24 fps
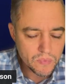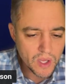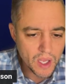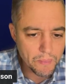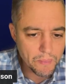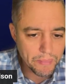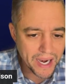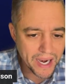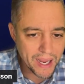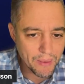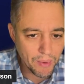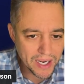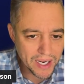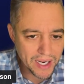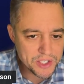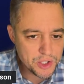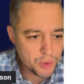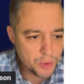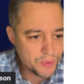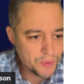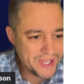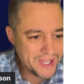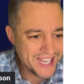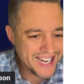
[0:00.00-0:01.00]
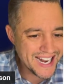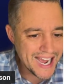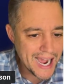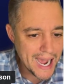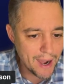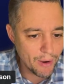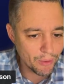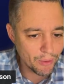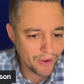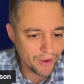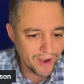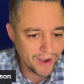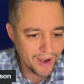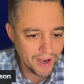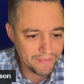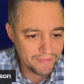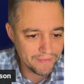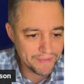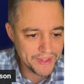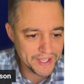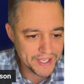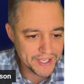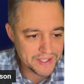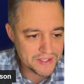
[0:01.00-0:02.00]
but I want to get out
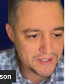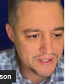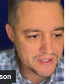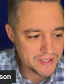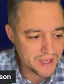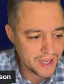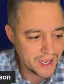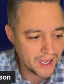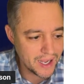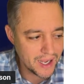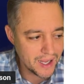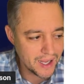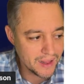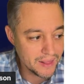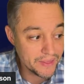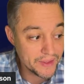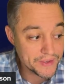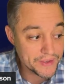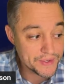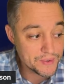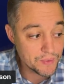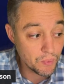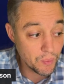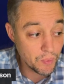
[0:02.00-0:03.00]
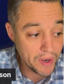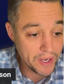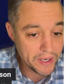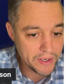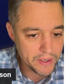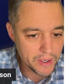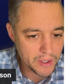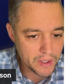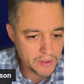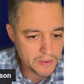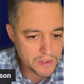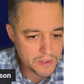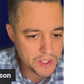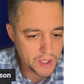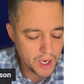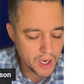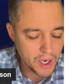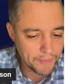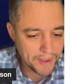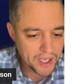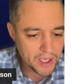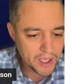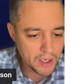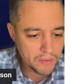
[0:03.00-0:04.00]
of this, uh, this window. So I'm
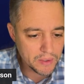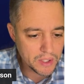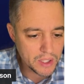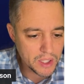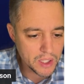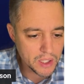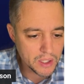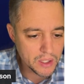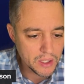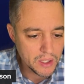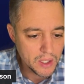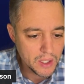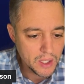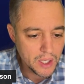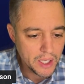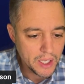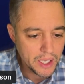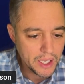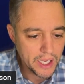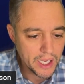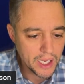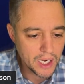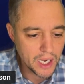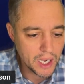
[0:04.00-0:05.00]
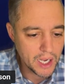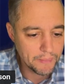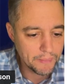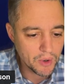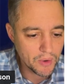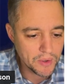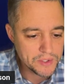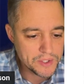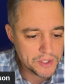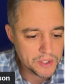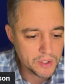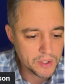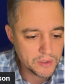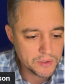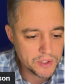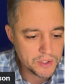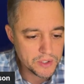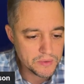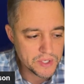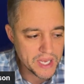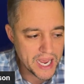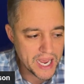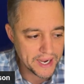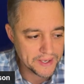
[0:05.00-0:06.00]
going to go here and I'm going to go
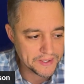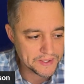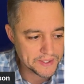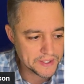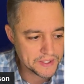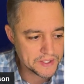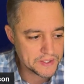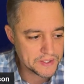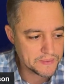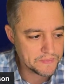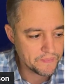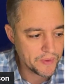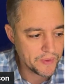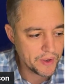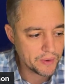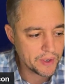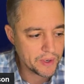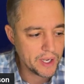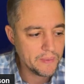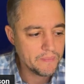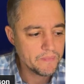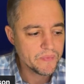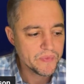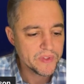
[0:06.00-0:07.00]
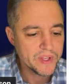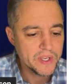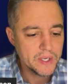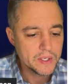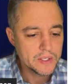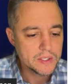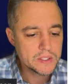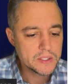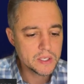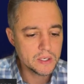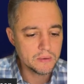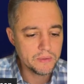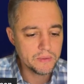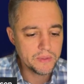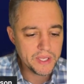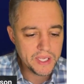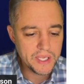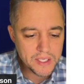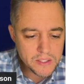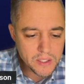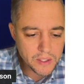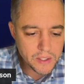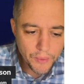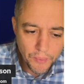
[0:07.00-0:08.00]
to tasks. Okay. So
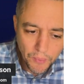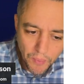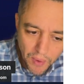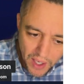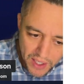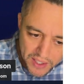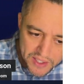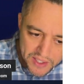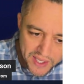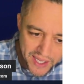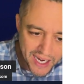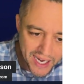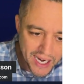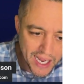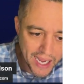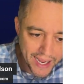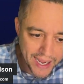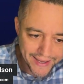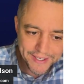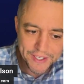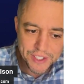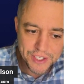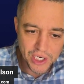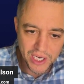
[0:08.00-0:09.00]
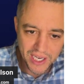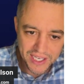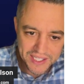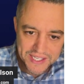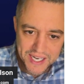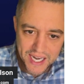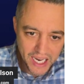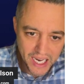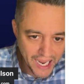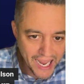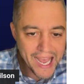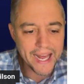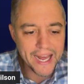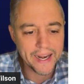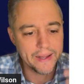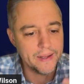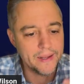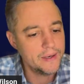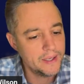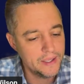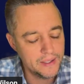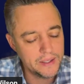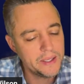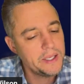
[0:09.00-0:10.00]
these are the ones that I just
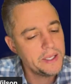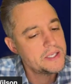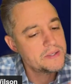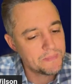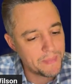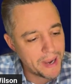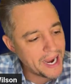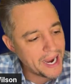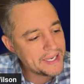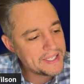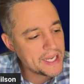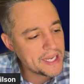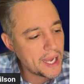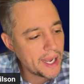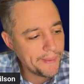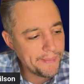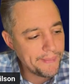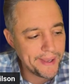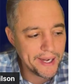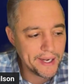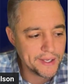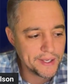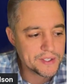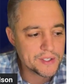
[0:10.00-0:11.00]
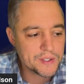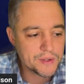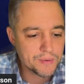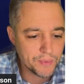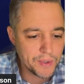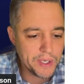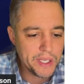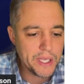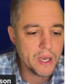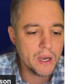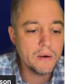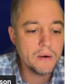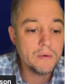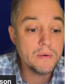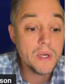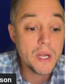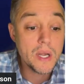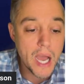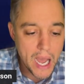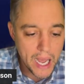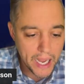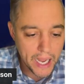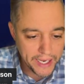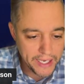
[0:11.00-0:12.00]
added. At least my time, it is
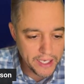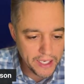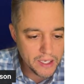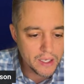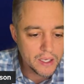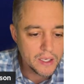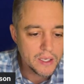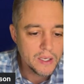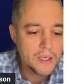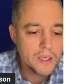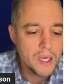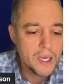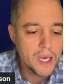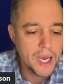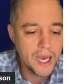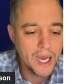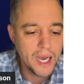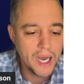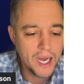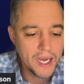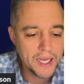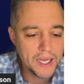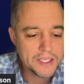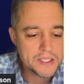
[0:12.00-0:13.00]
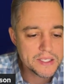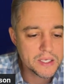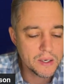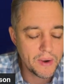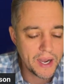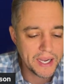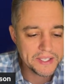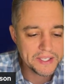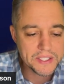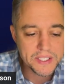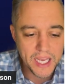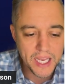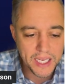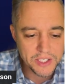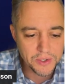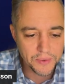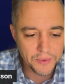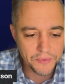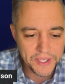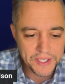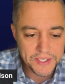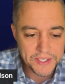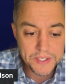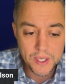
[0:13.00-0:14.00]
309. Uh, so I
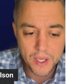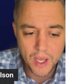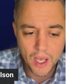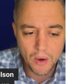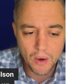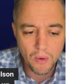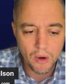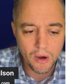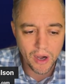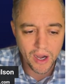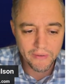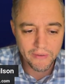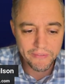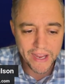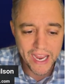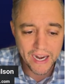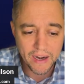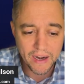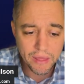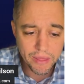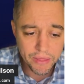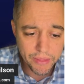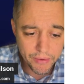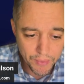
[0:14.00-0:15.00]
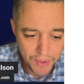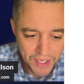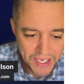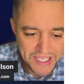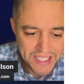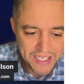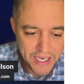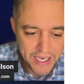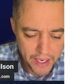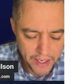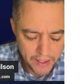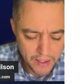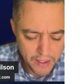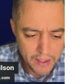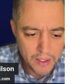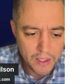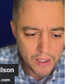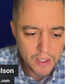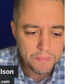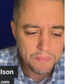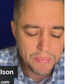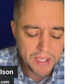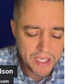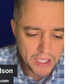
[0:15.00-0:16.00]
scheduled these to go off at 310
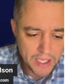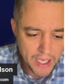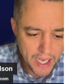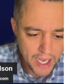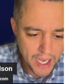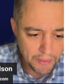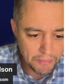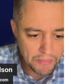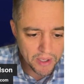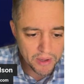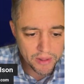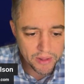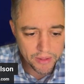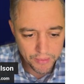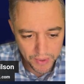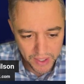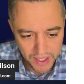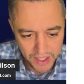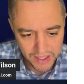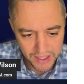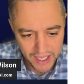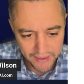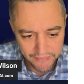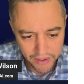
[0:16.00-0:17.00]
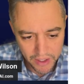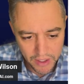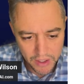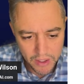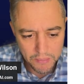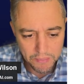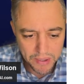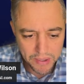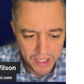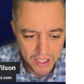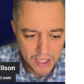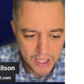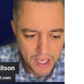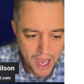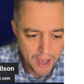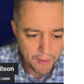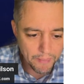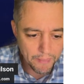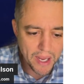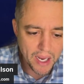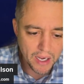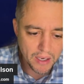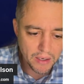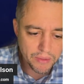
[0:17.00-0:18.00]
p.m., 311
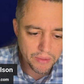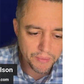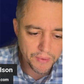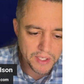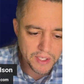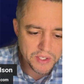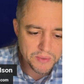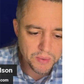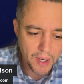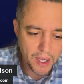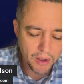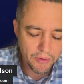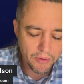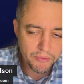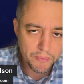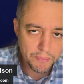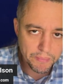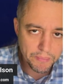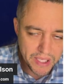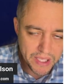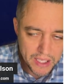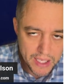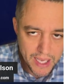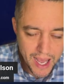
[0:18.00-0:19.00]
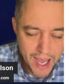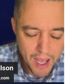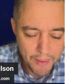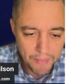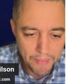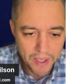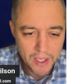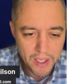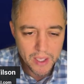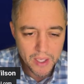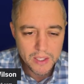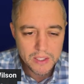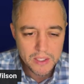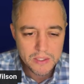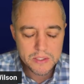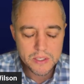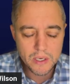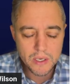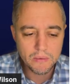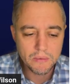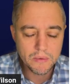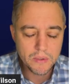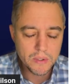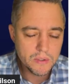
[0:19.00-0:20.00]
p.m., and 312 p.m.
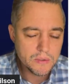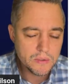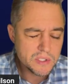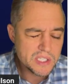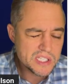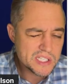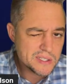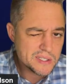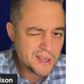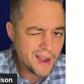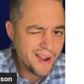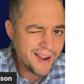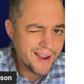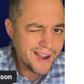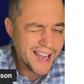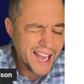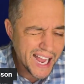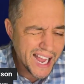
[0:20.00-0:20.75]
So you saw